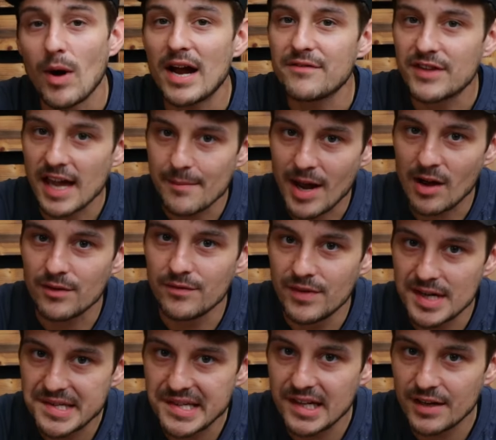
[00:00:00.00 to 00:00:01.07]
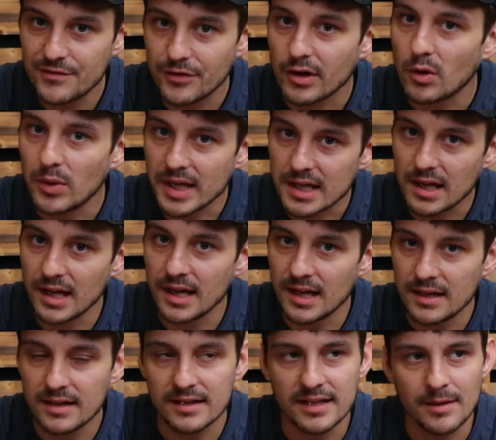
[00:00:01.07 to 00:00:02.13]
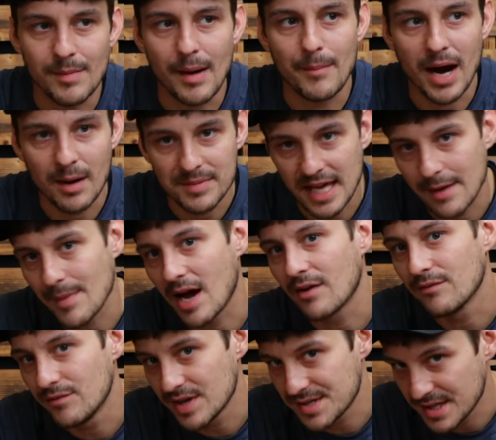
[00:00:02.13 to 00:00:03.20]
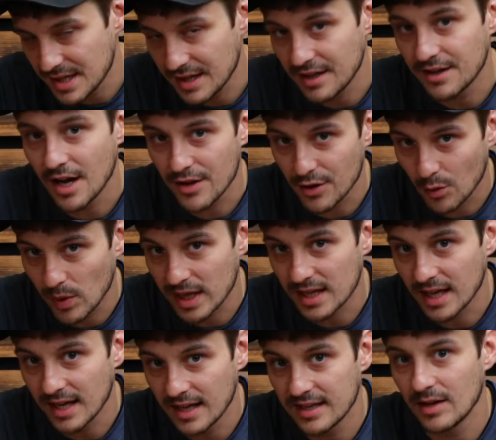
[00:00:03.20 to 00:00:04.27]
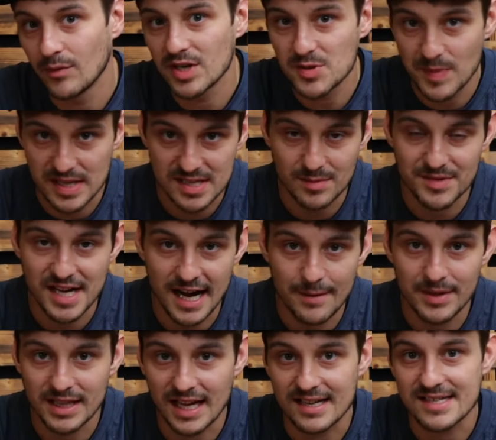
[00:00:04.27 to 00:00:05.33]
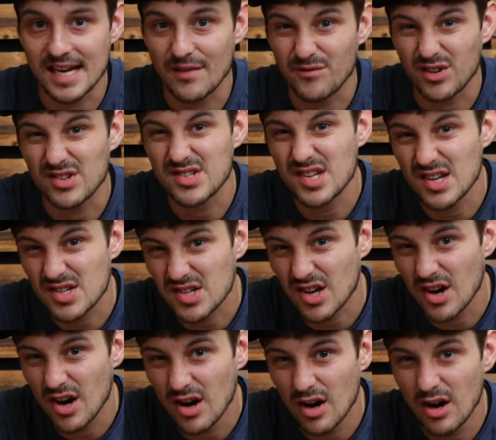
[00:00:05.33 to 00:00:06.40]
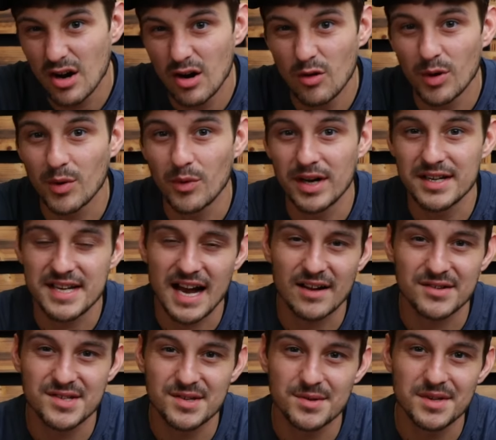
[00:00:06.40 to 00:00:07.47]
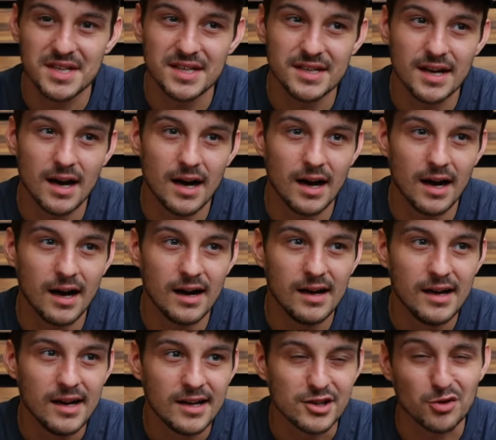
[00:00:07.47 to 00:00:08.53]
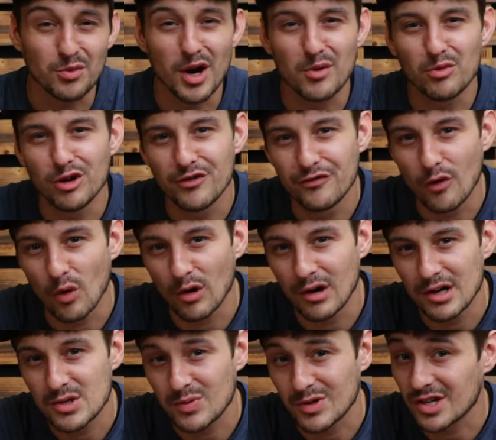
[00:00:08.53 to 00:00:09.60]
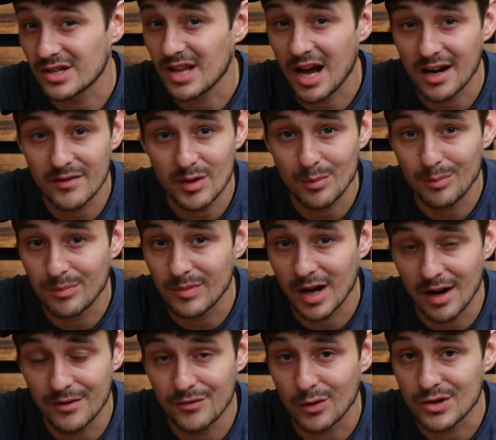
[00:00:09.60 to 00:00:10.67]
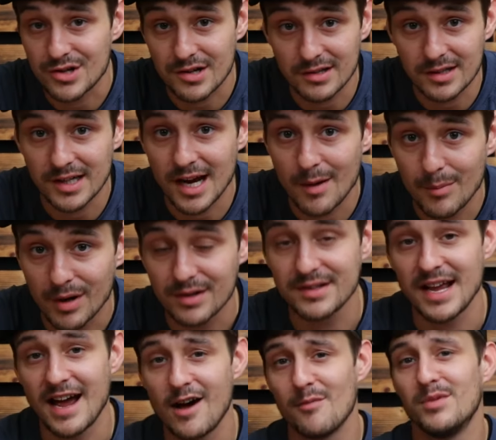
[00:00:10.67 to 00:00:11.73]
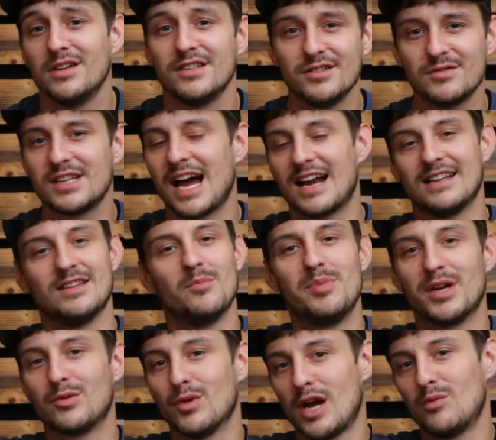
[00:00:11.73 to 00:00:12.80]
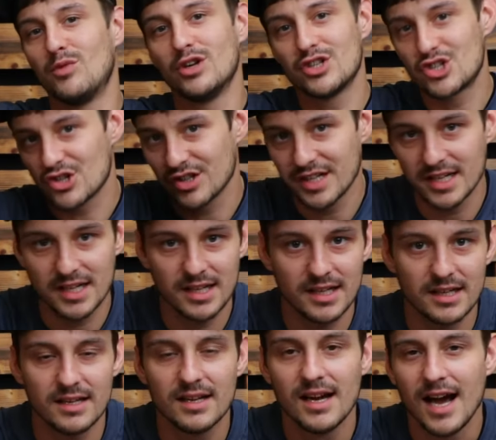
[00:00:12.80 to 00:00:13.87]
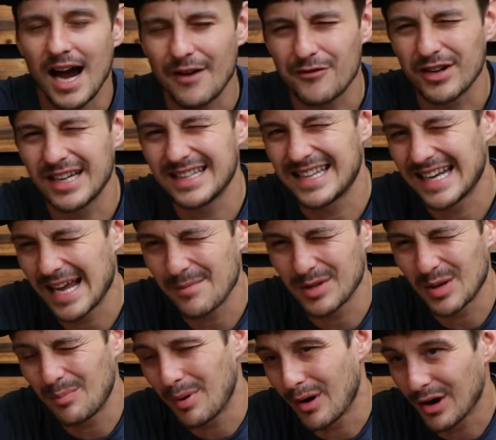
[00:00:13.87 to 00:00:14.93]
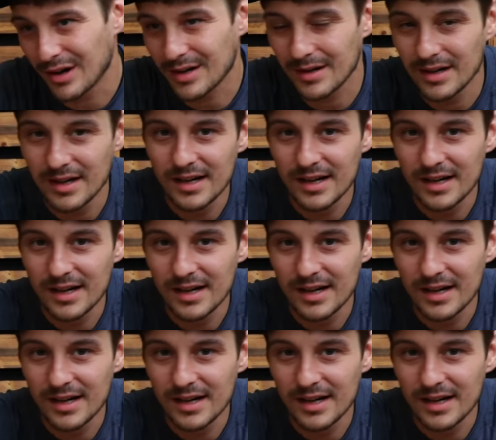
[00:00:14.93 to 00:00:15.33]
wife came out and visited for a weekend, and then my mom came out and visited another weekend, and we spent some time in like San Francisco. We went down to the redwood forest, which a lot of it unfortunately got burnt down, but you got in the big redwood tree, and I forget the name of the park.